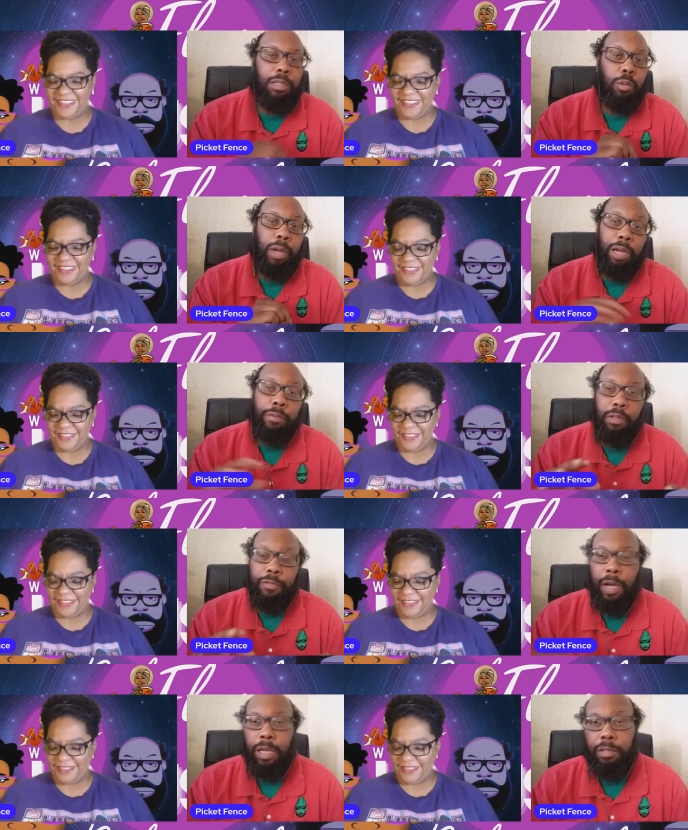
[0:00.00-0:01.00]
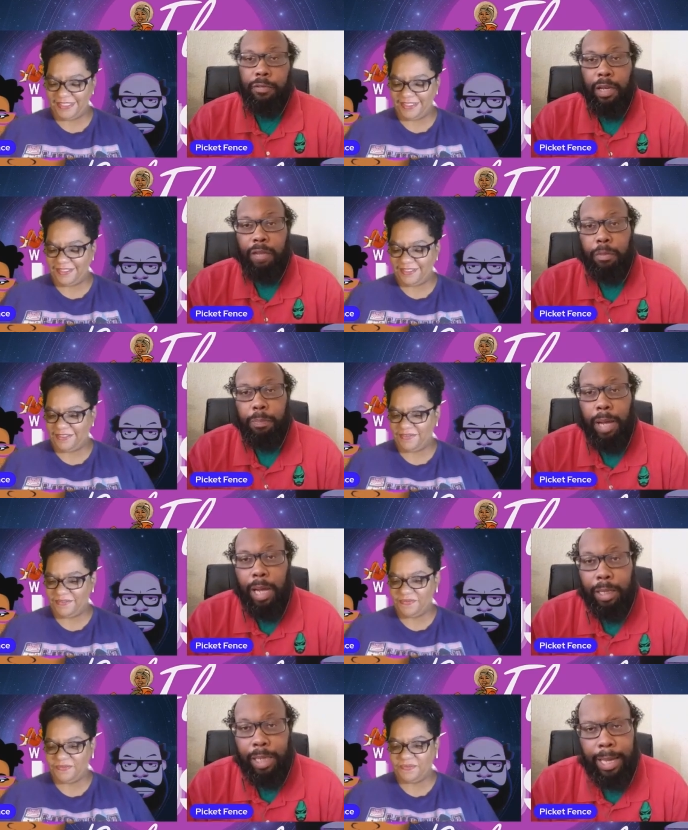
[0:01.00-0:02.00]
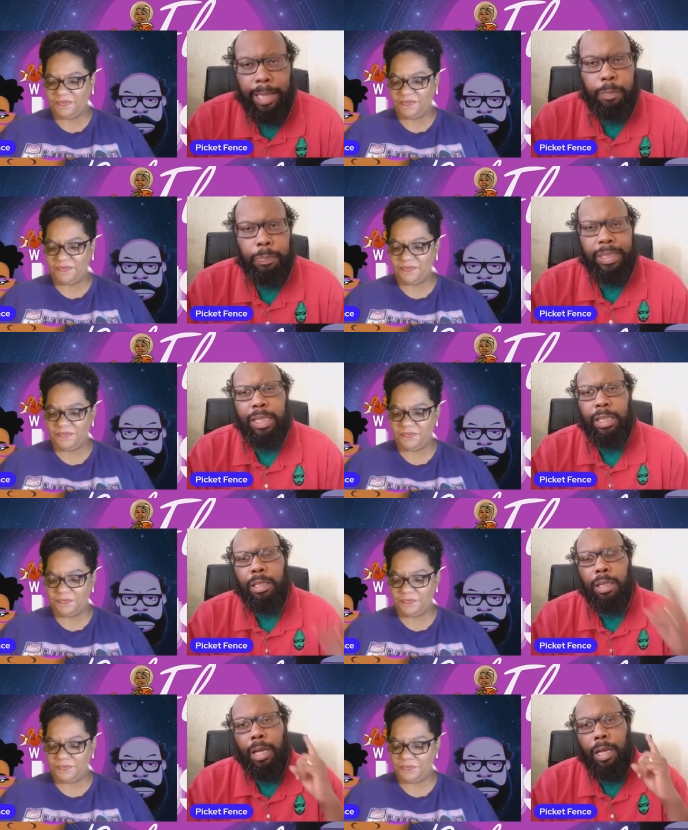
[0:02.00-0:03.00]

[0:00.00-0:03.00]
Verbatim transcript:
Speaker 1: us wherever you find your favorite podcast. Please